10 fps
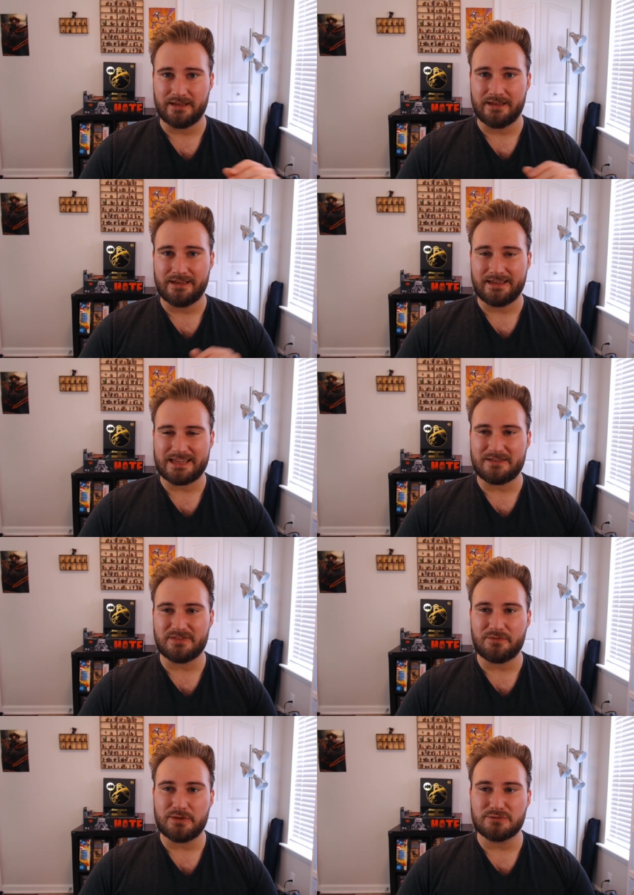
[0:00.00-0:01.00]
Even
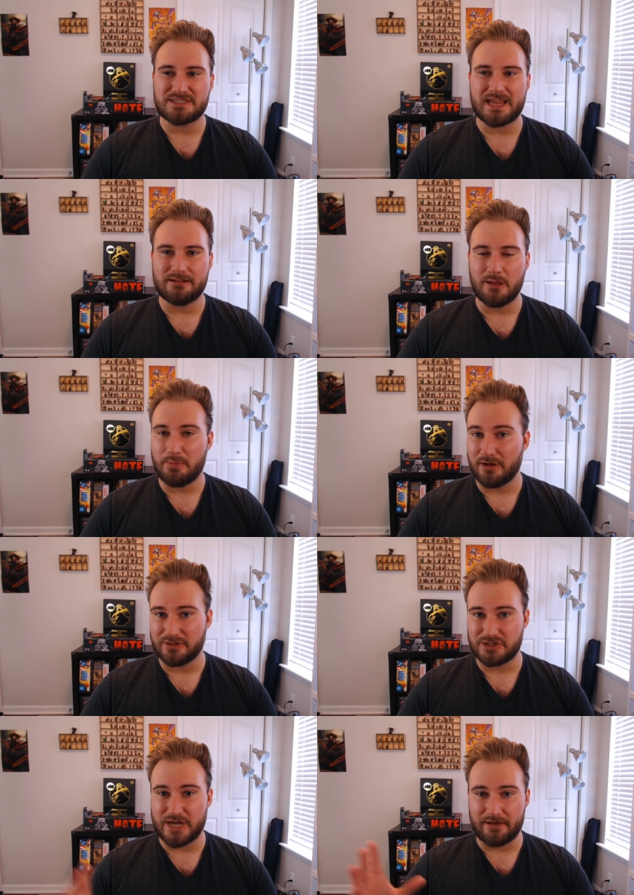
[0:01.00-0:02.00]
if you scale up all the
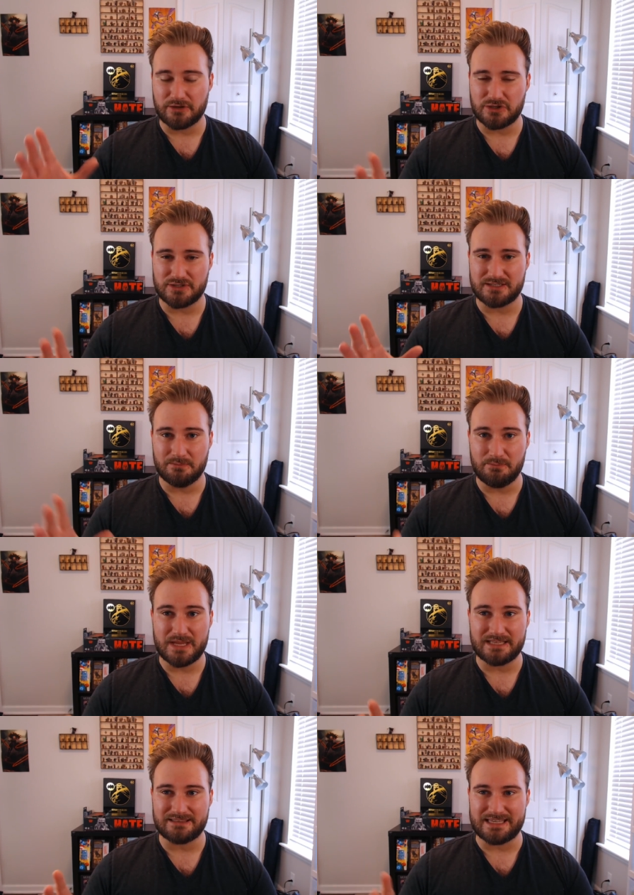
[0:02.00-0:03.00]
challenges to
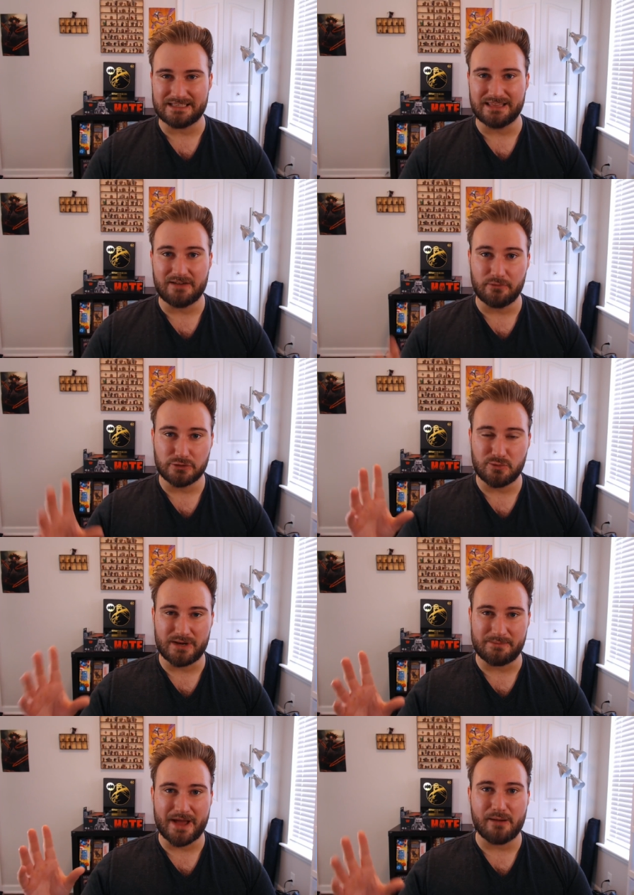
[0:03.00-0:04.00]
meet the level 20
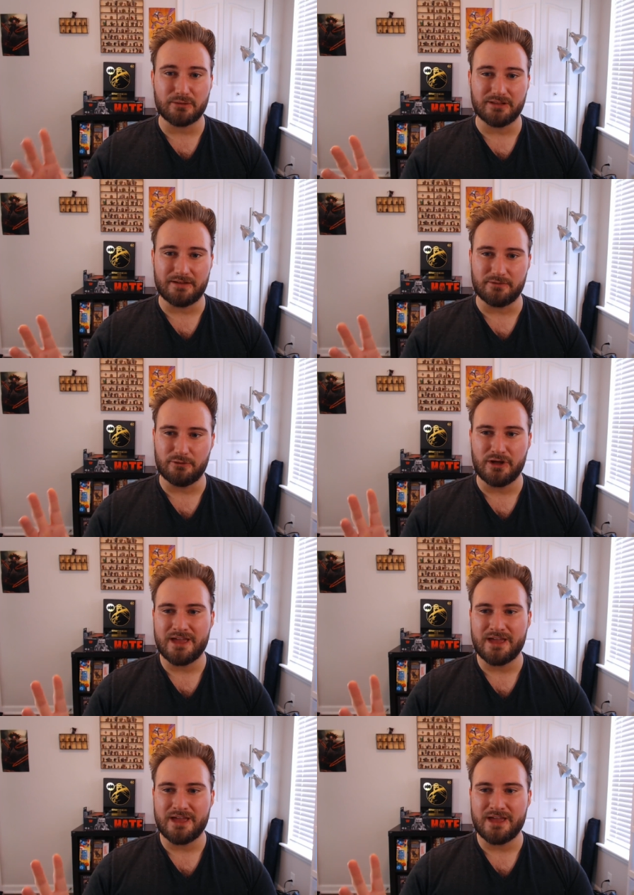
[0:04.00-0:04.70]
power level,